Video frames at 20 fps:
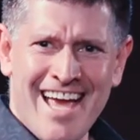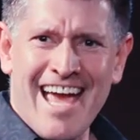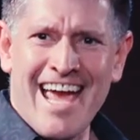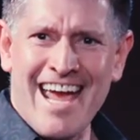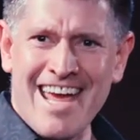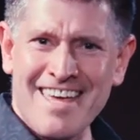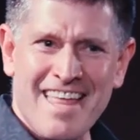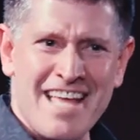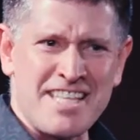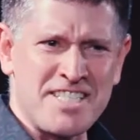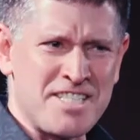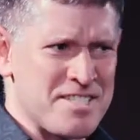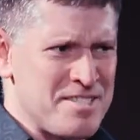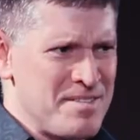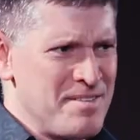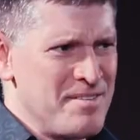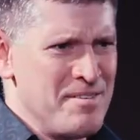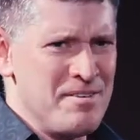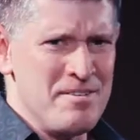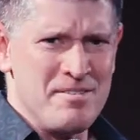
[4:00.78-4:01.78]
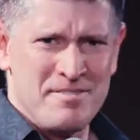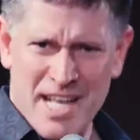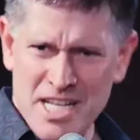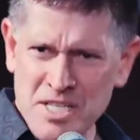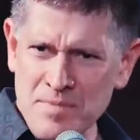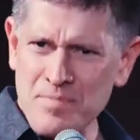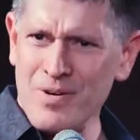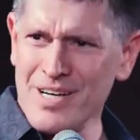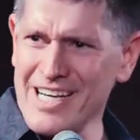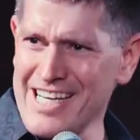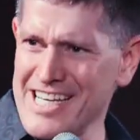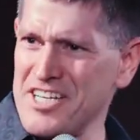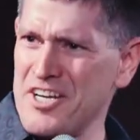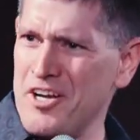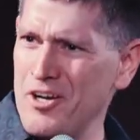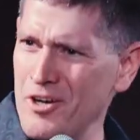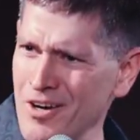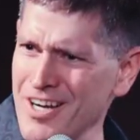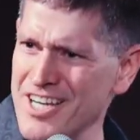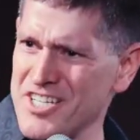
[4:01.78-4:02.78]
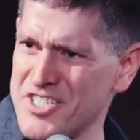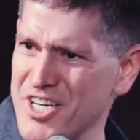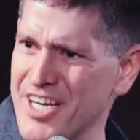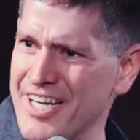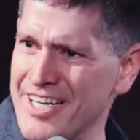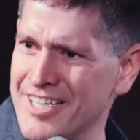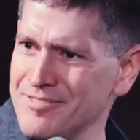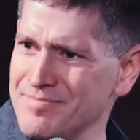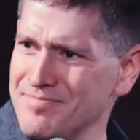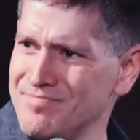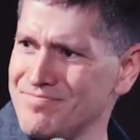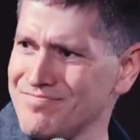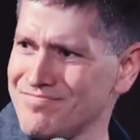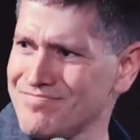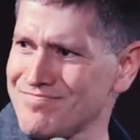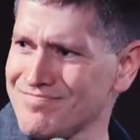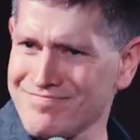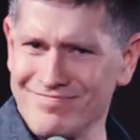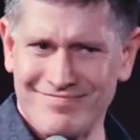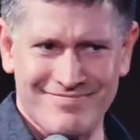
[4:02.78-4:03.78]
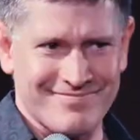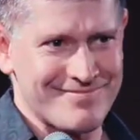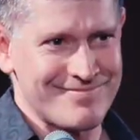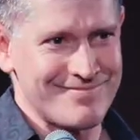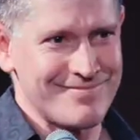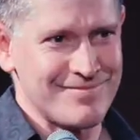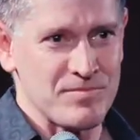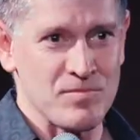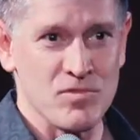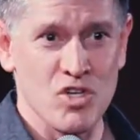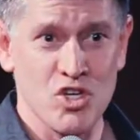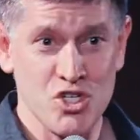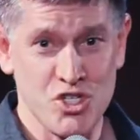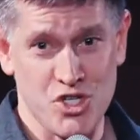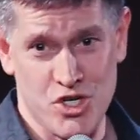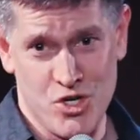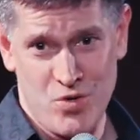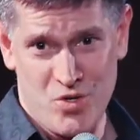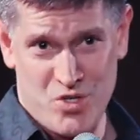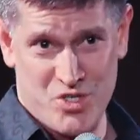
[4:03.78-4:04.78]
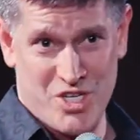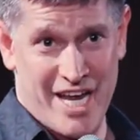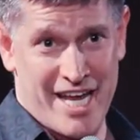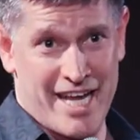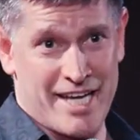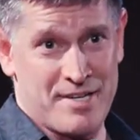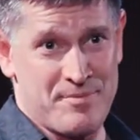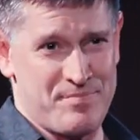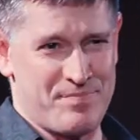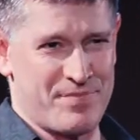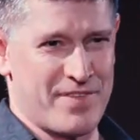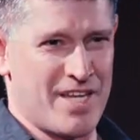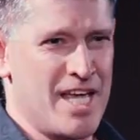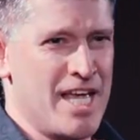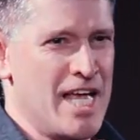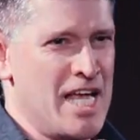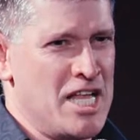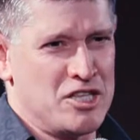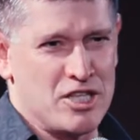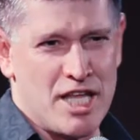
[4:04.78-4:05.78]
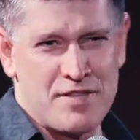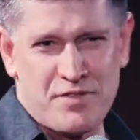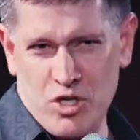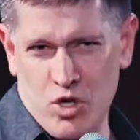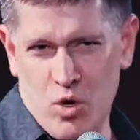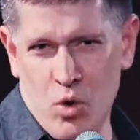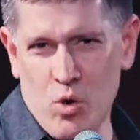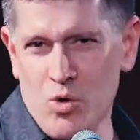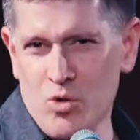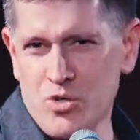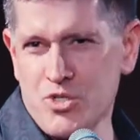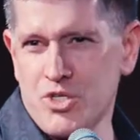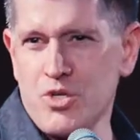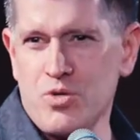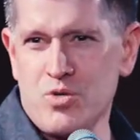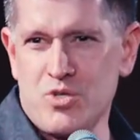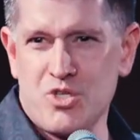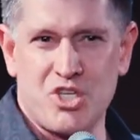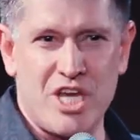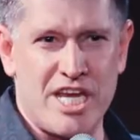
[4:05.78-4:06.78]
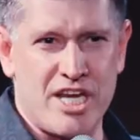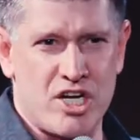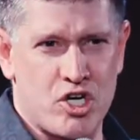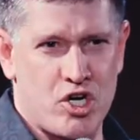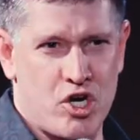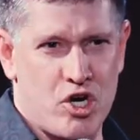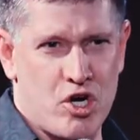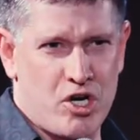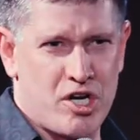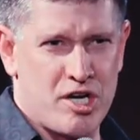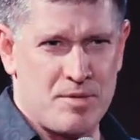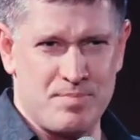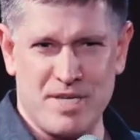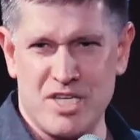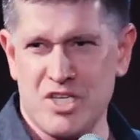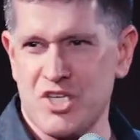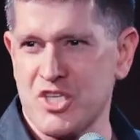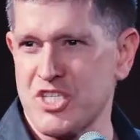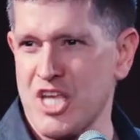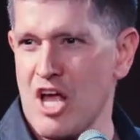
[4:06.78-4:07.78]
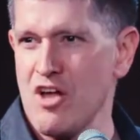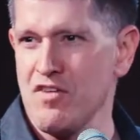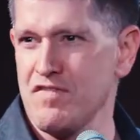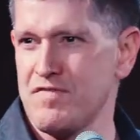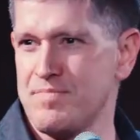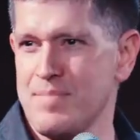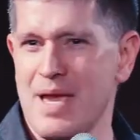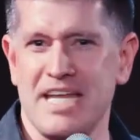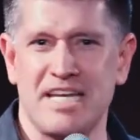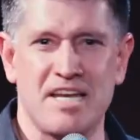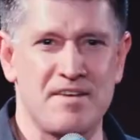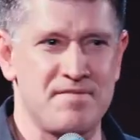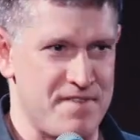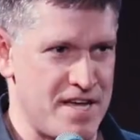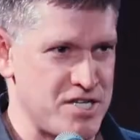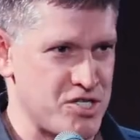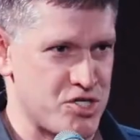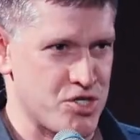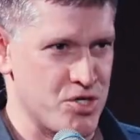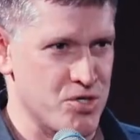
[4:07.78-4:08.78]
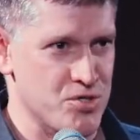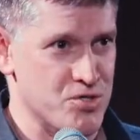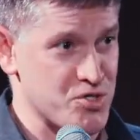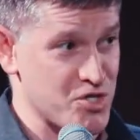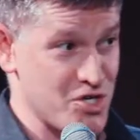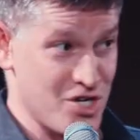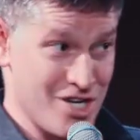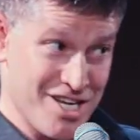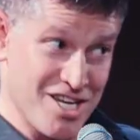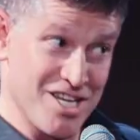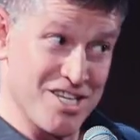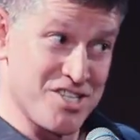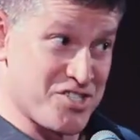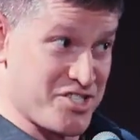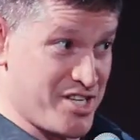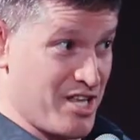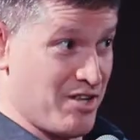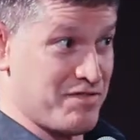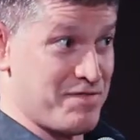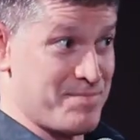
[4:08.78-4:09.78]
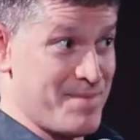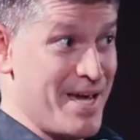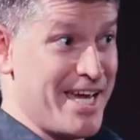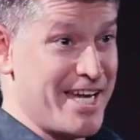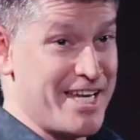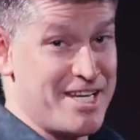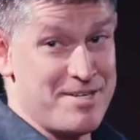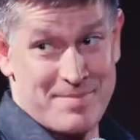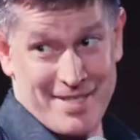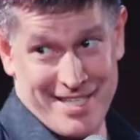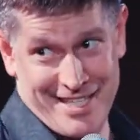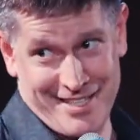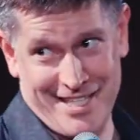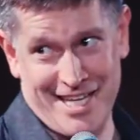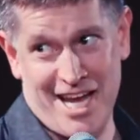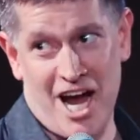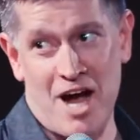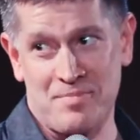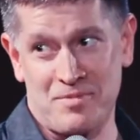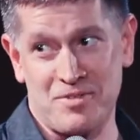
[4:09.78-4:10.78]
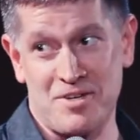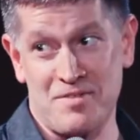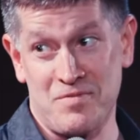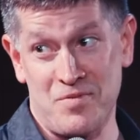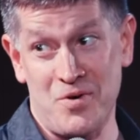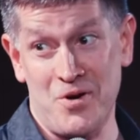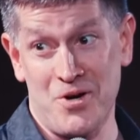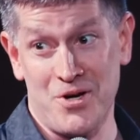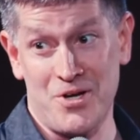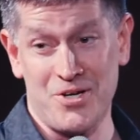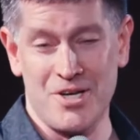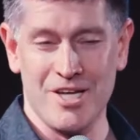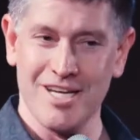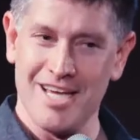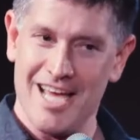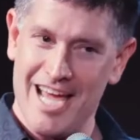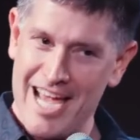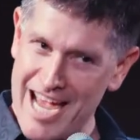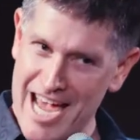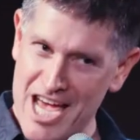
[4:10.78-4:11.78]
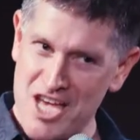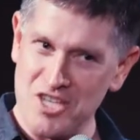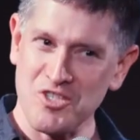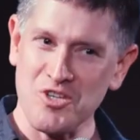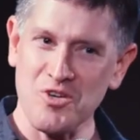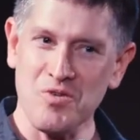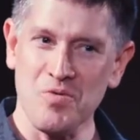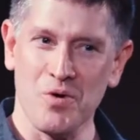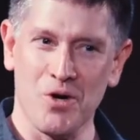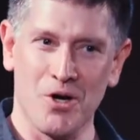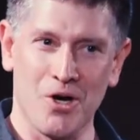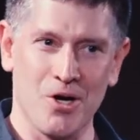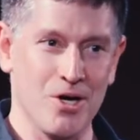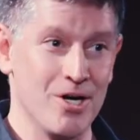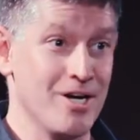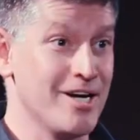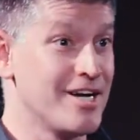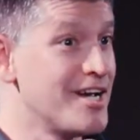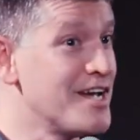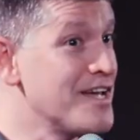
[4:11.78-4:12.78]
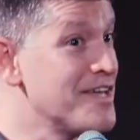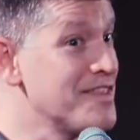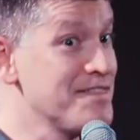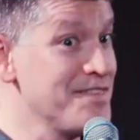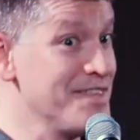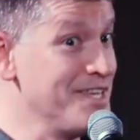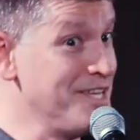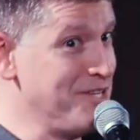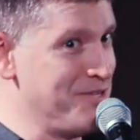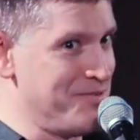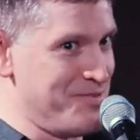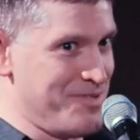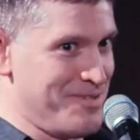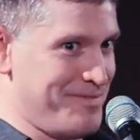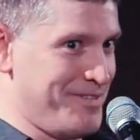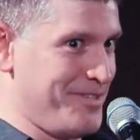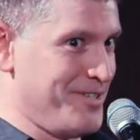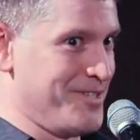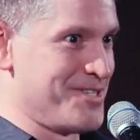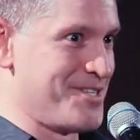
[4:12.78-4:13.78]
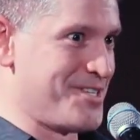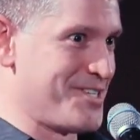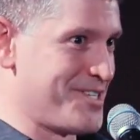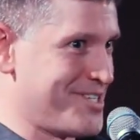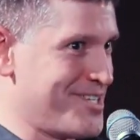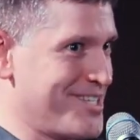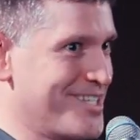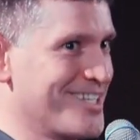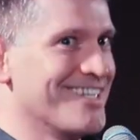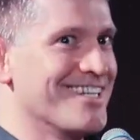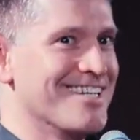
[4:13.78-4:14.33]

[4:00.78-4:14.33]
Hey, that's pretty encouraging. Tuesday, let the goals you seek, Kirk, be self-made adventures. Self-made being the operative word, as you were, the universe.